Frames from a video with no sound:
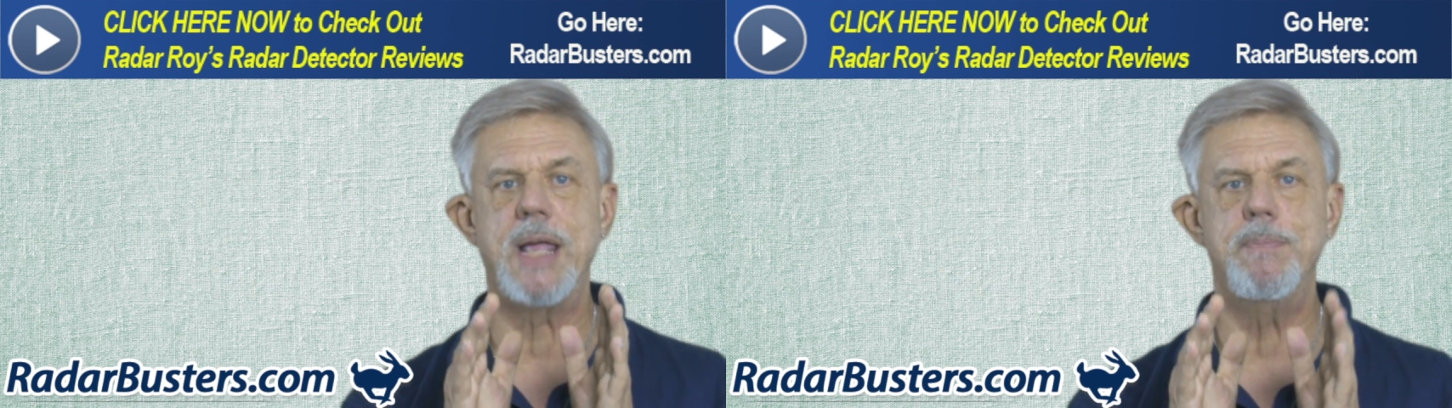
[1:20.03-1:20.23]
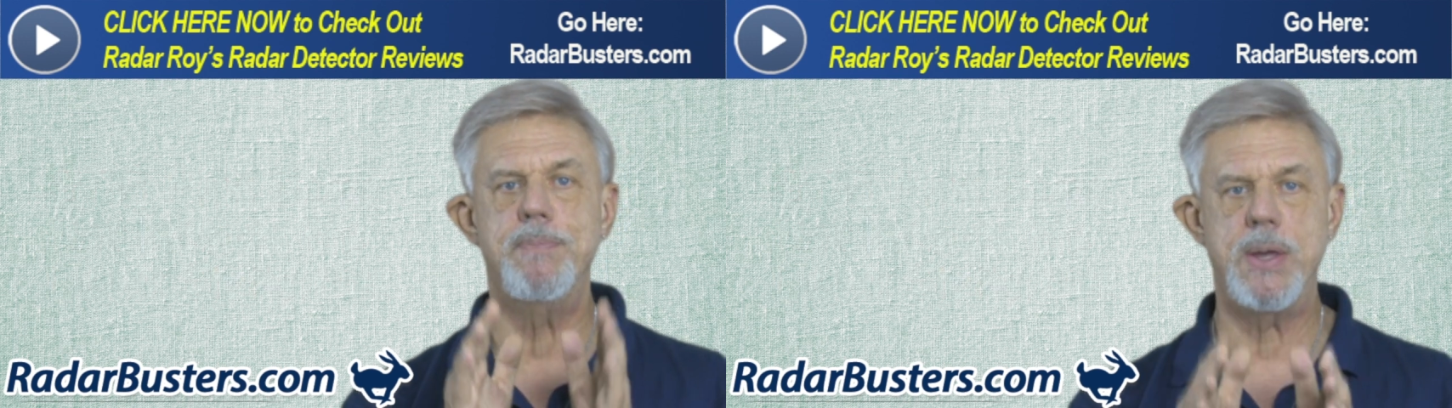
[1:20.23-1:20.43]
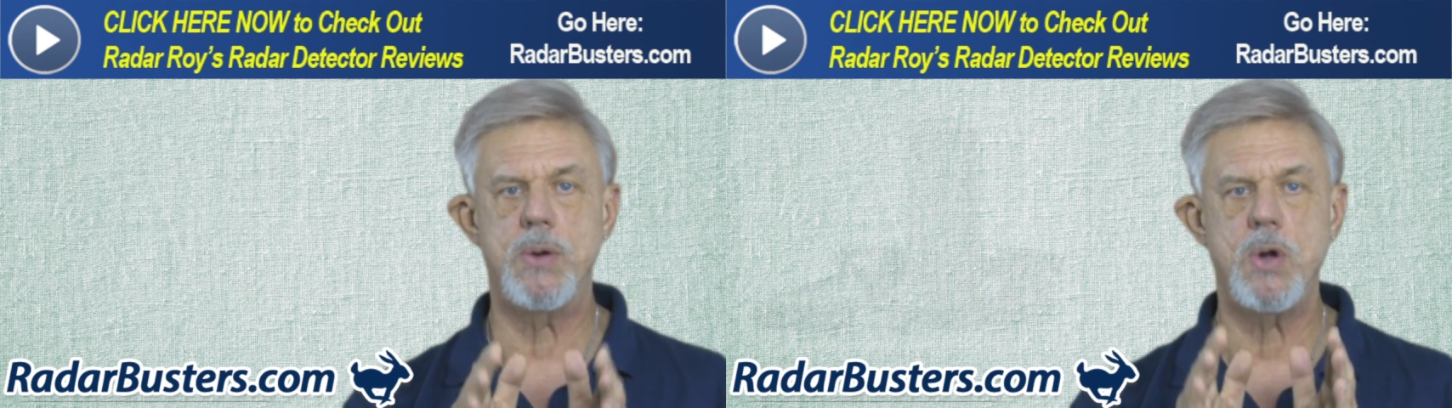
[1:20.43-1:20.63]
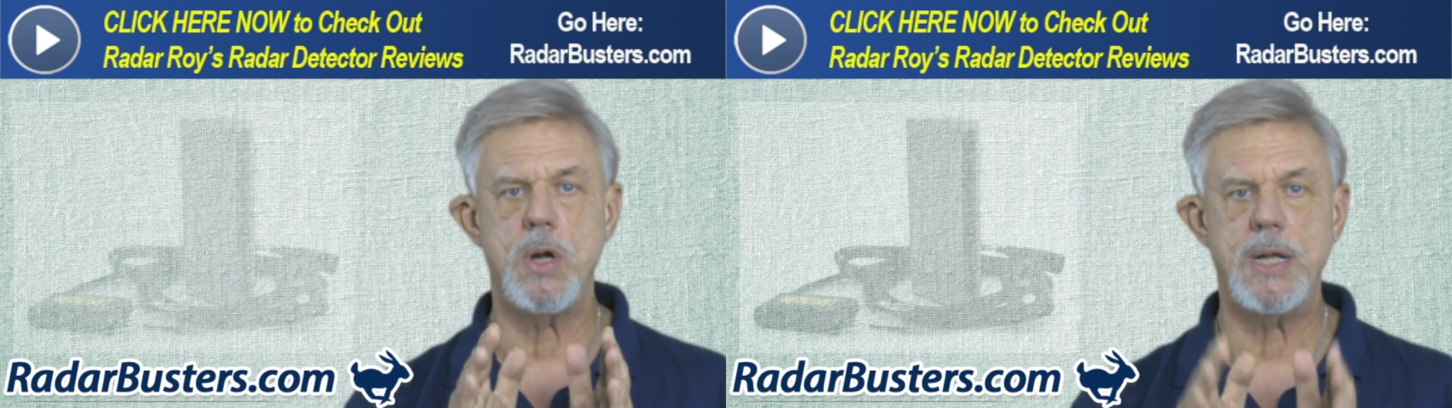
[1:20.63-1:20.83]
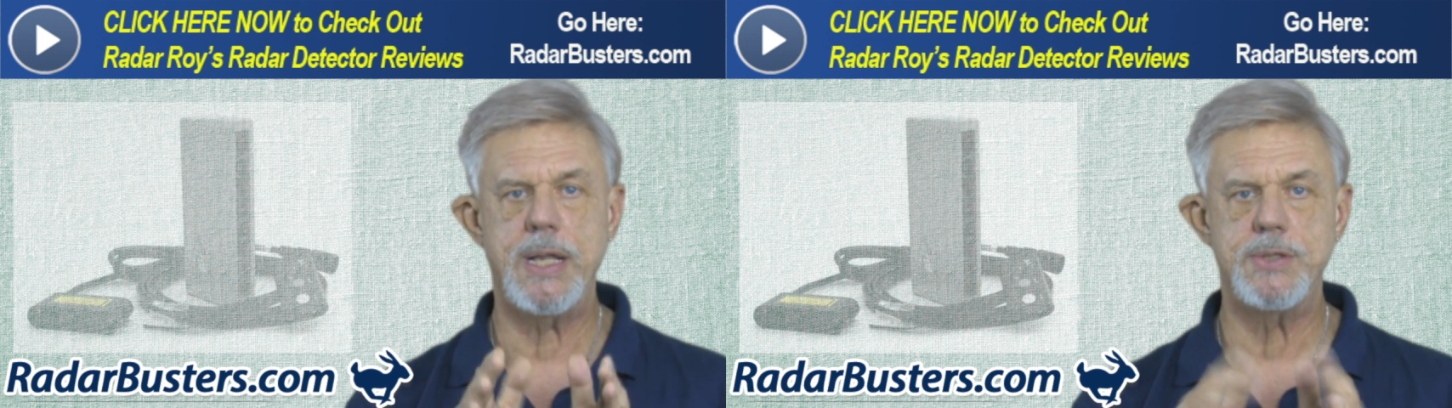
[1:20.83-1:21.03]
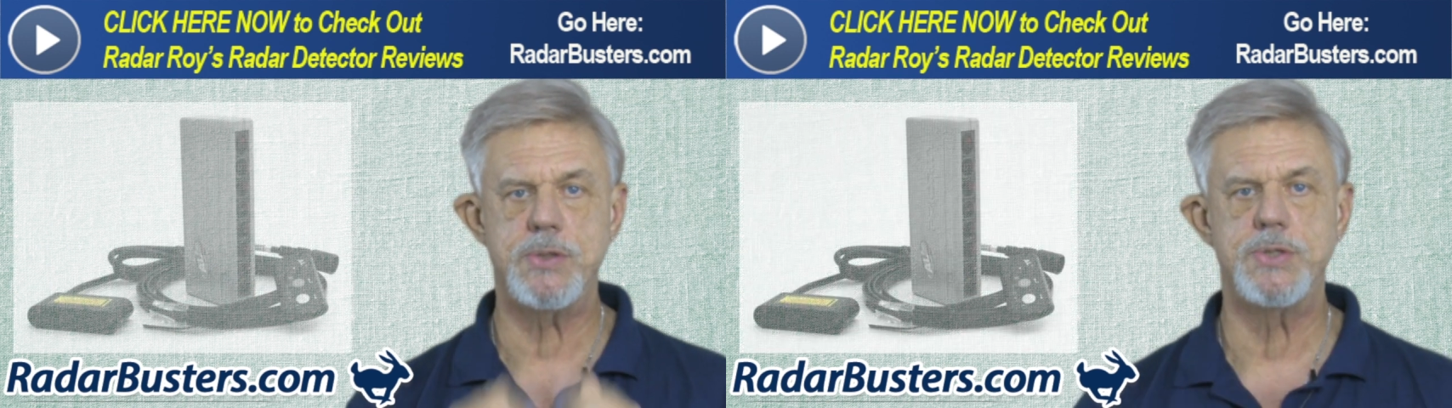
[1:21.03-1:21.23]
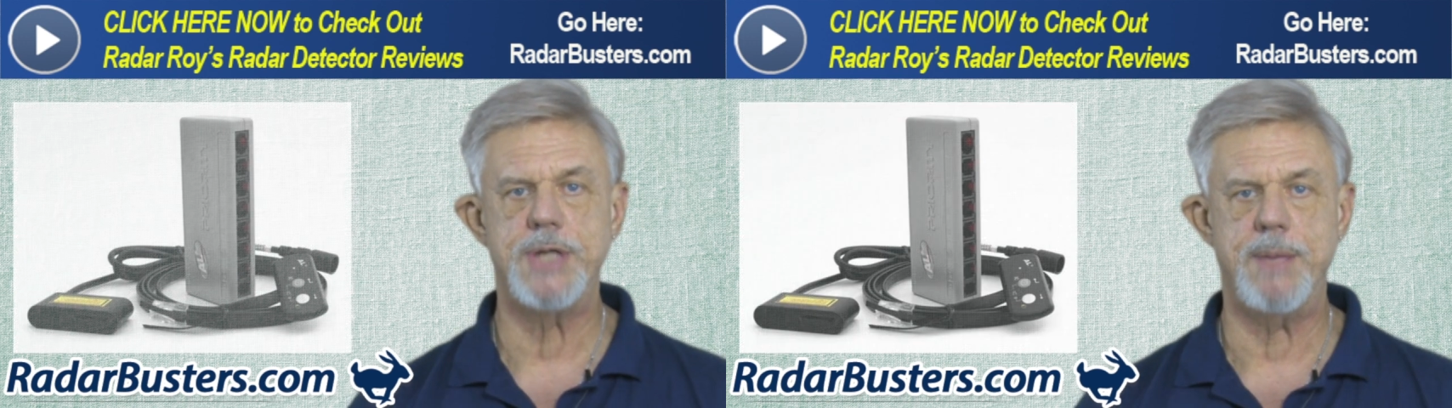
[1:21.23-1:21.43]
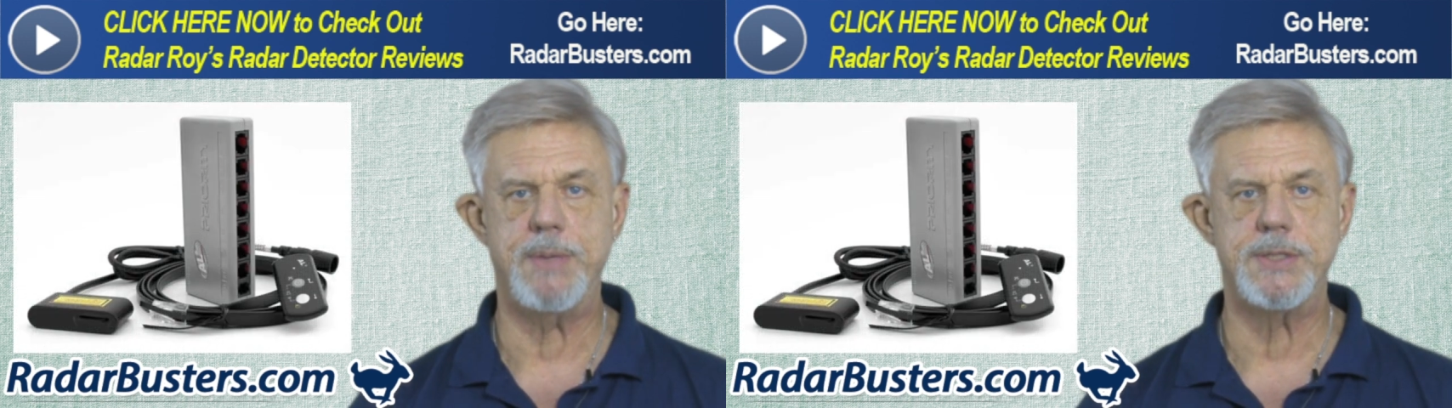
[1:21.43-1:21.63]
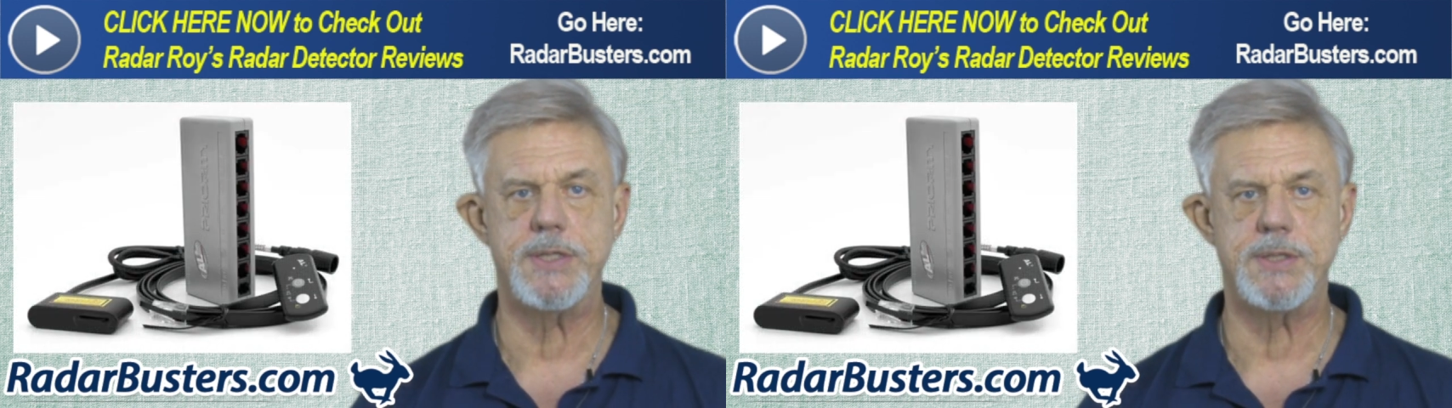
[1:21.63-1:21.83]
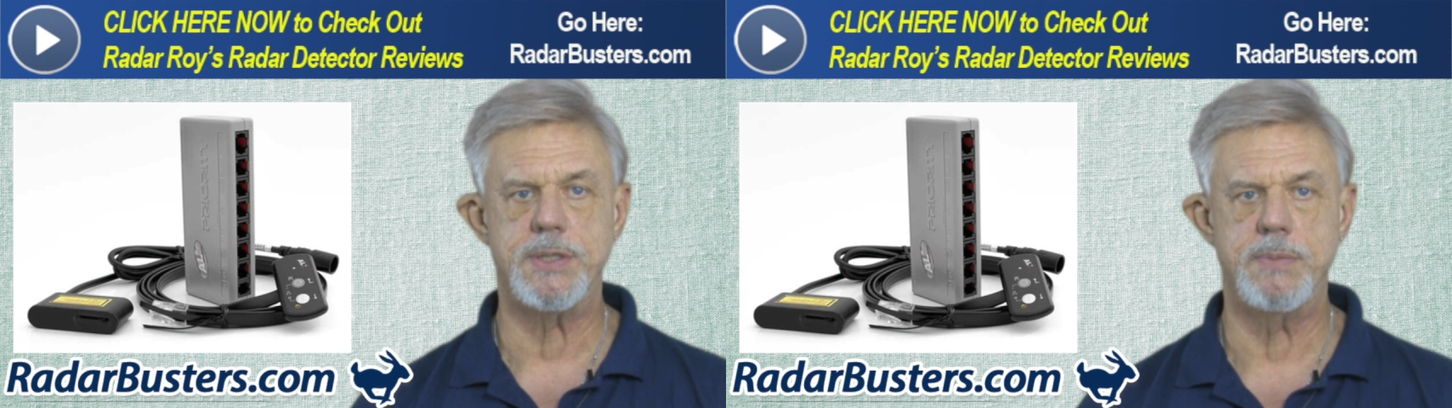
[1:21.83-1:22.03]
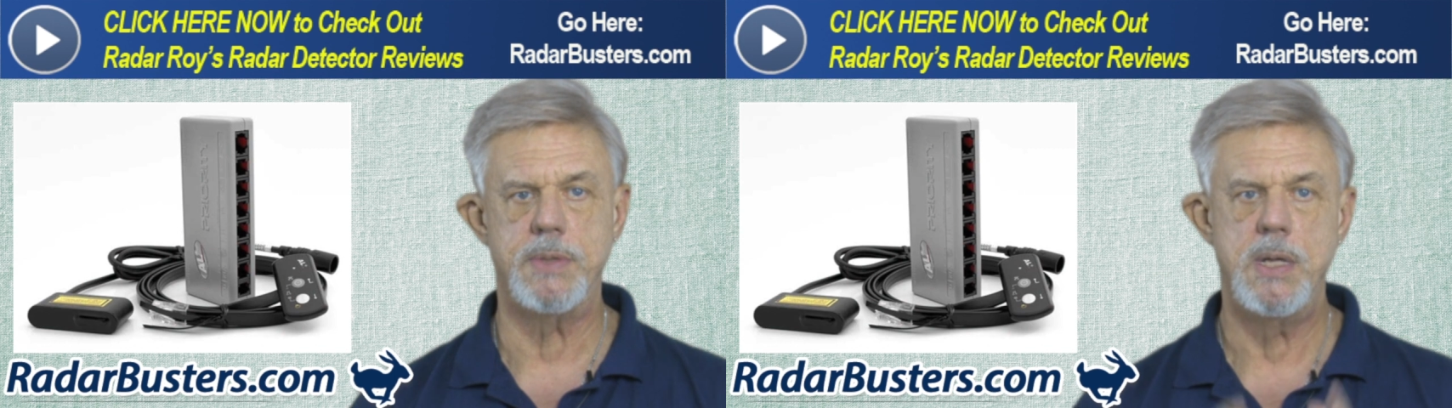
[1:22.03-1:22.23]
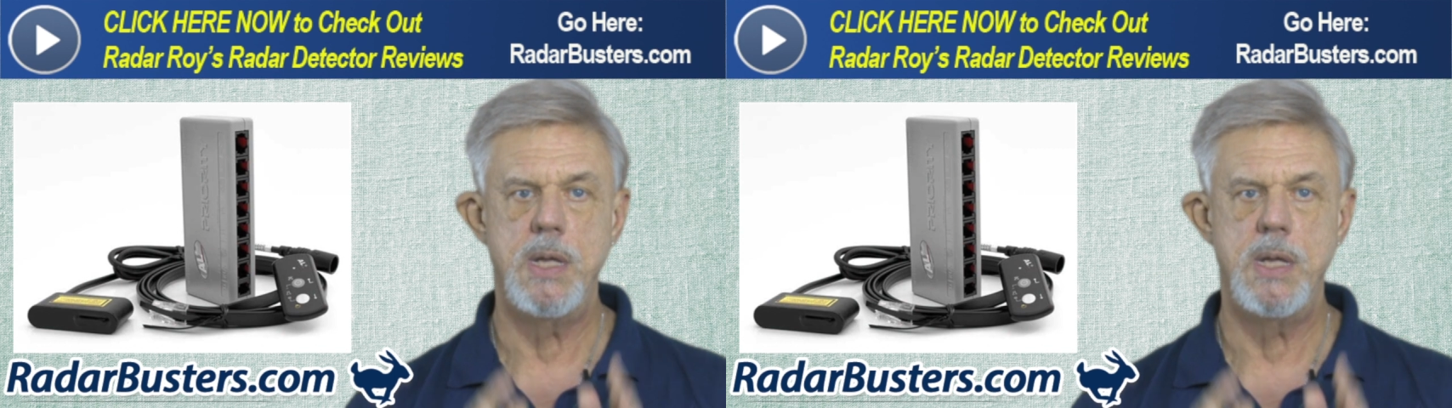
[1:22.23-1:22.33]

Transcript: a better laser jamming system,